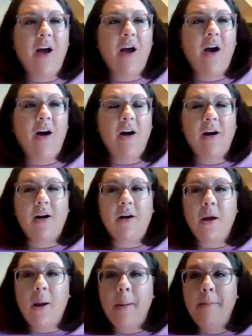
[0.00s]
are
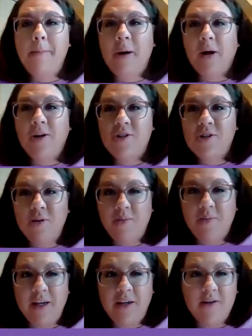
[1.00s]

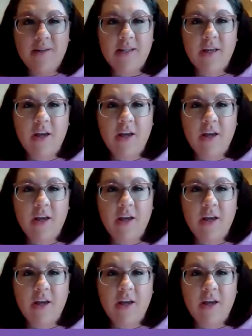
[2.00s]
marsupials.